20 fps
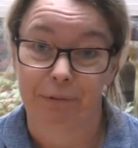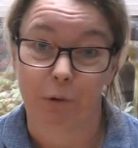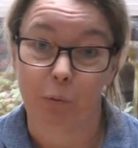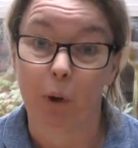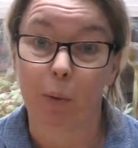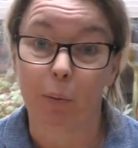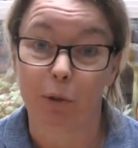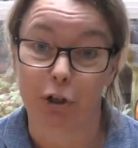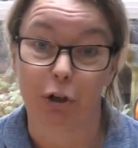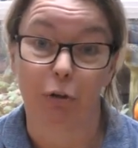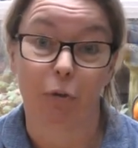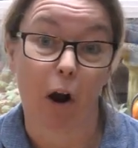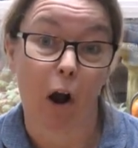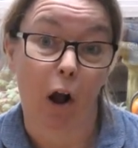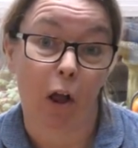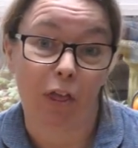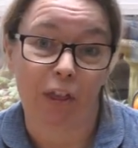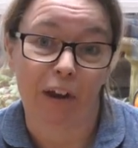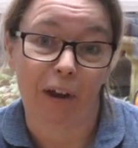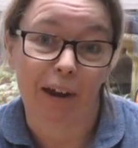What would you
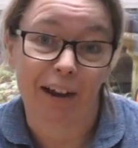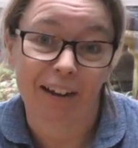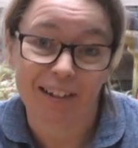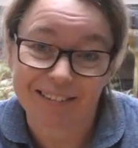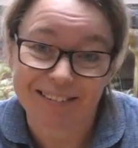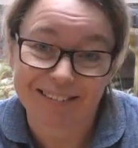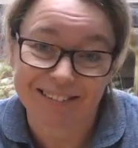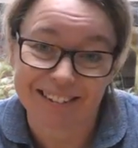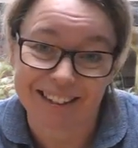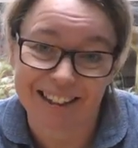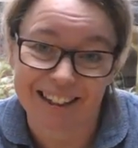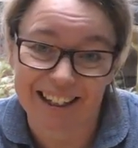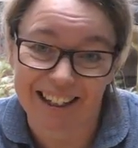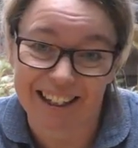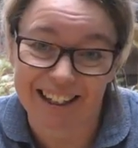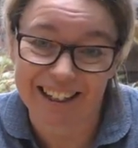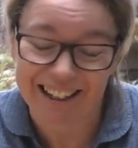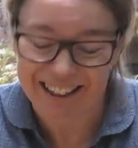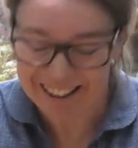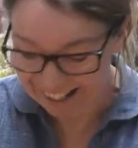rather?
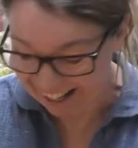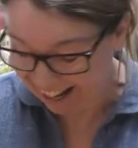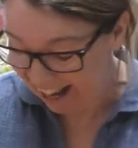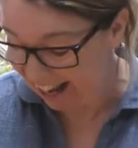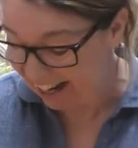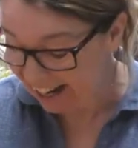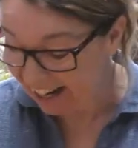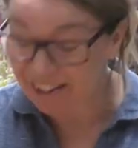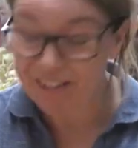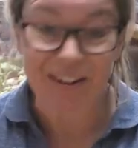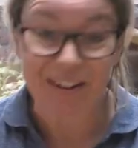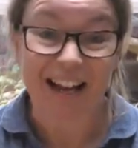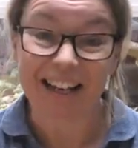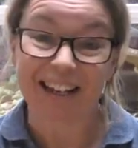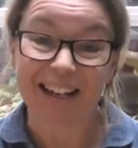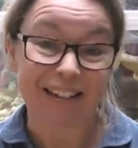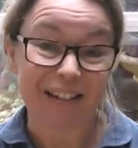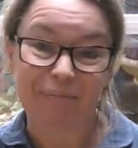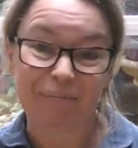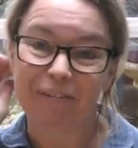I know quite a
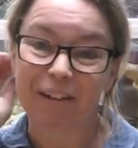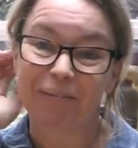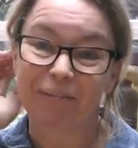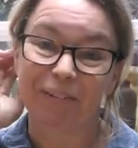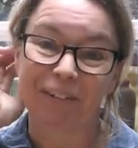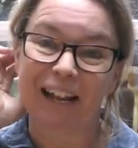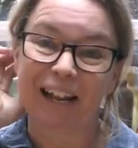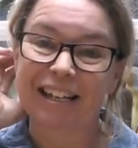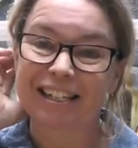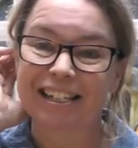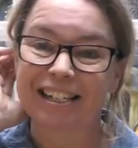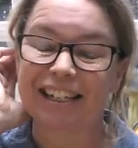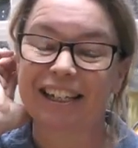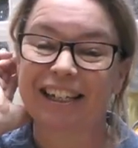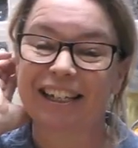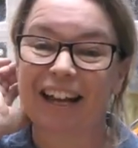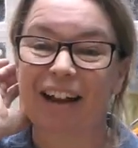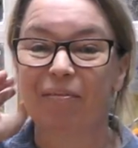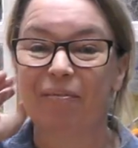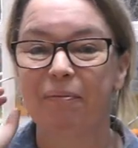lot of people
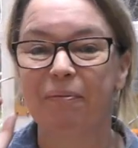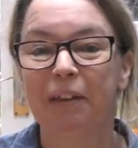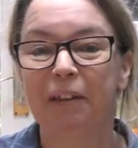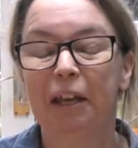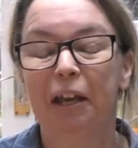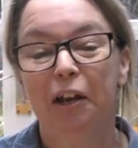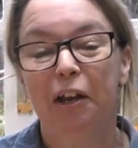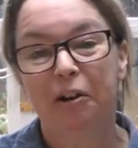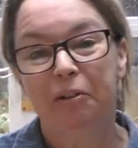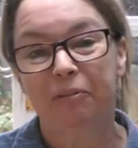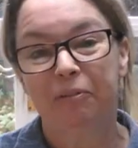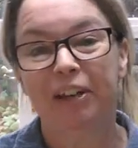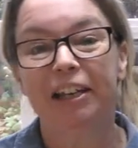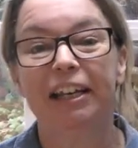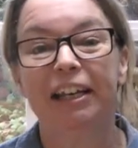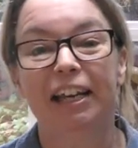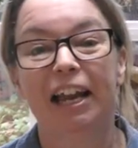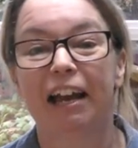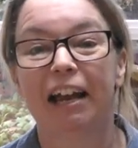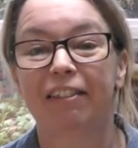actually um,
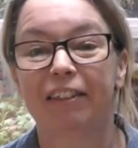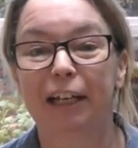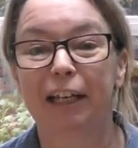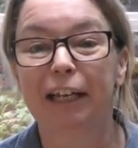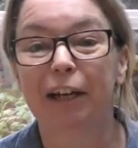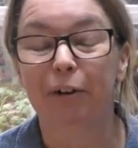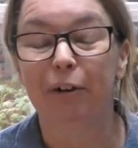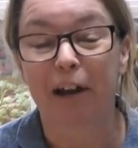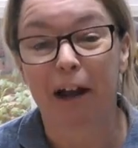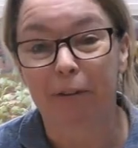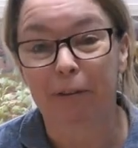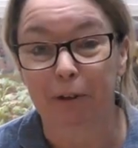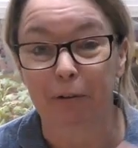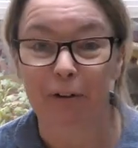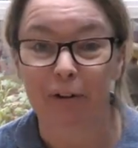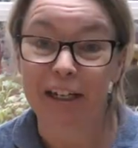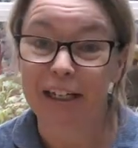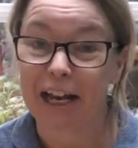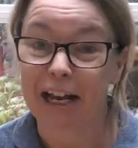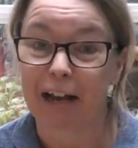really like the clearing out the
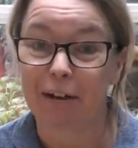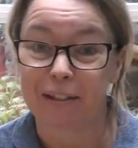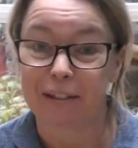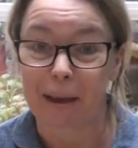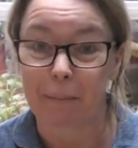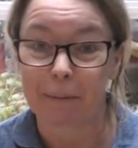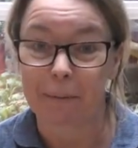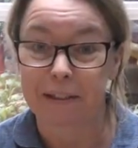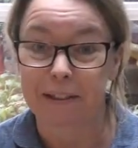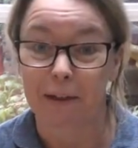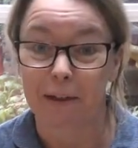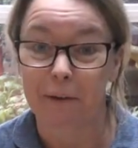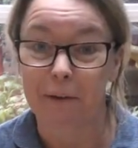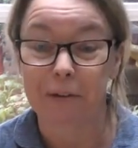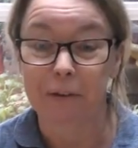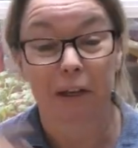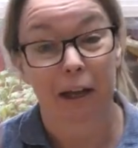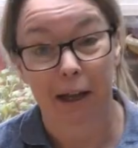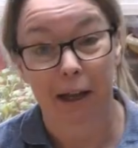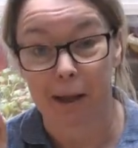greenhouse
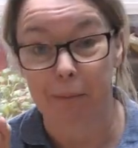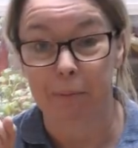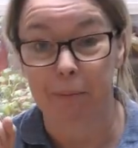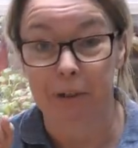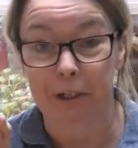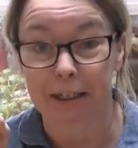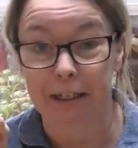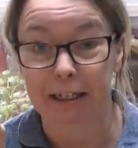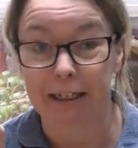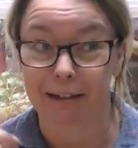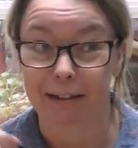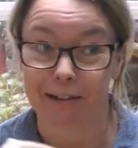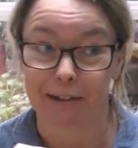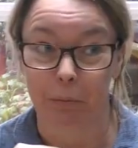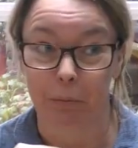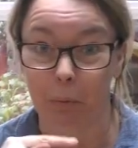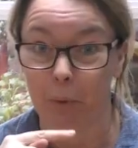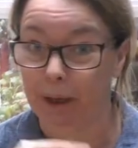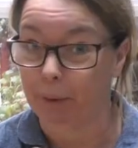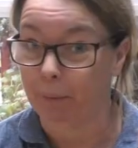episode. I'll put a link
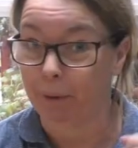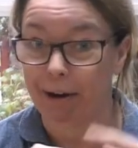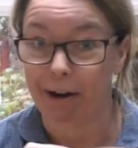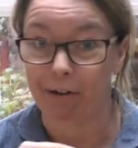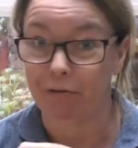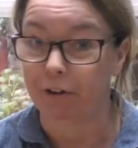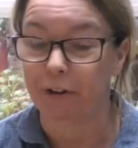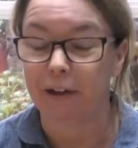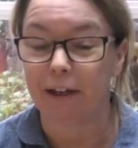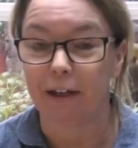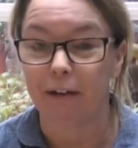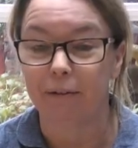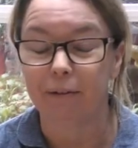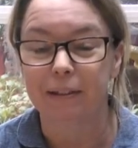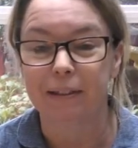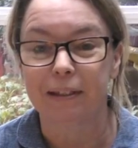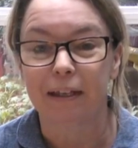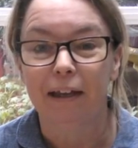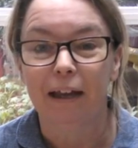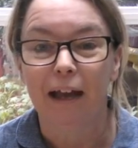somewhere, wherever it
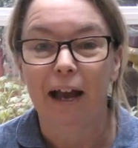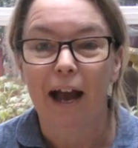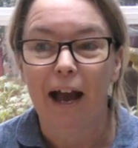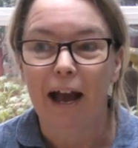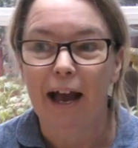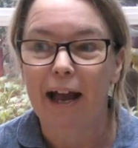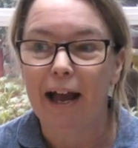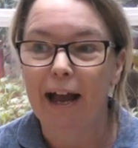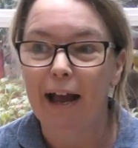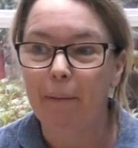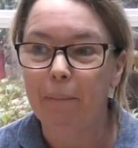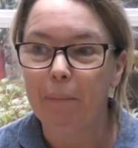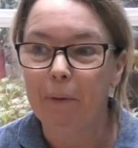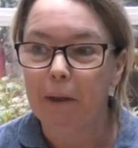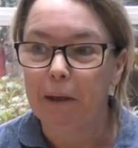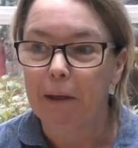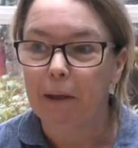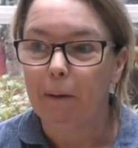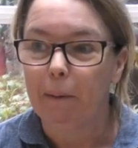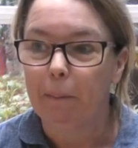goes. Um,
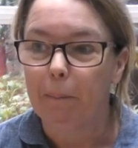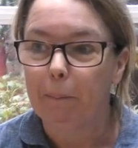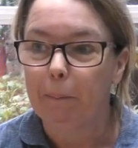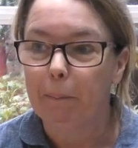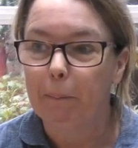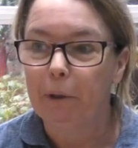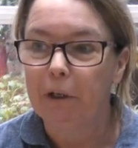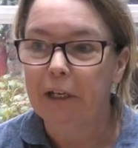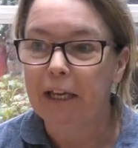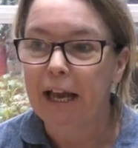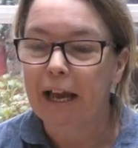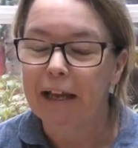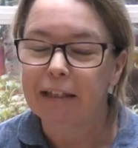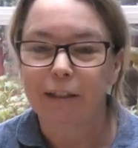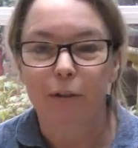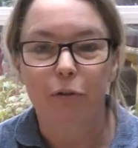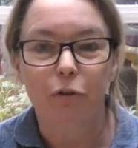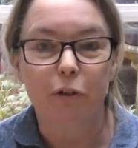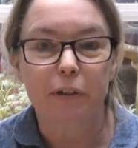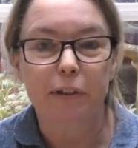but yeah,
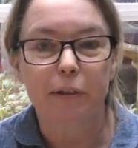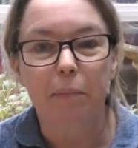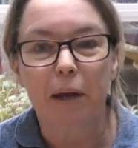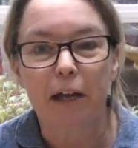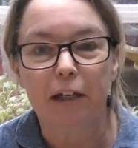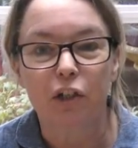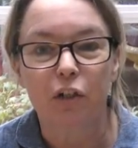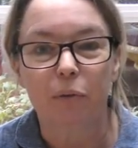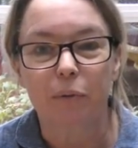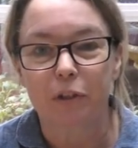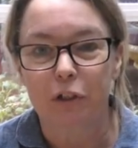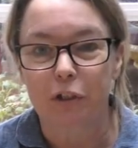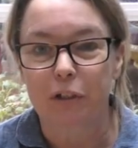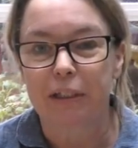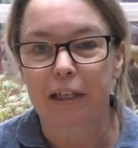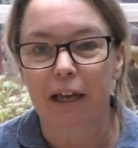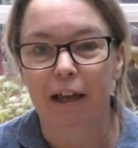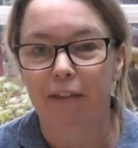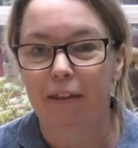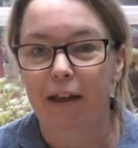so just imagine it was
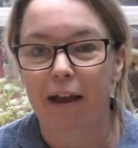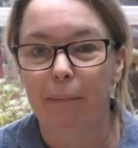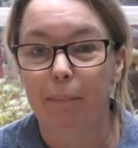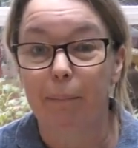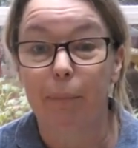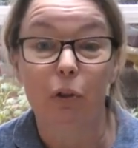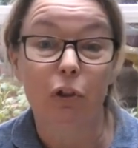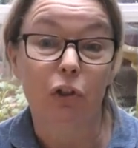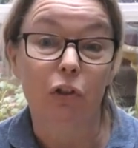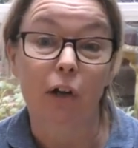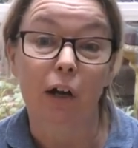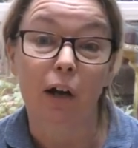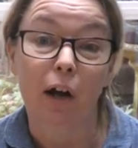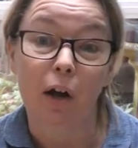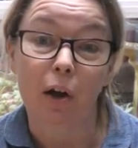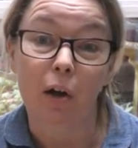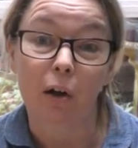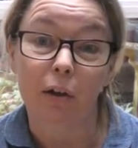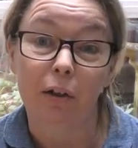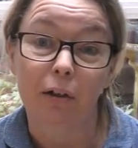just like that, but
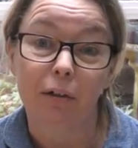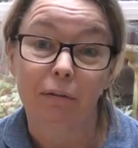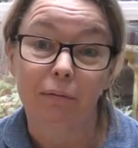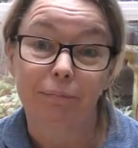dark.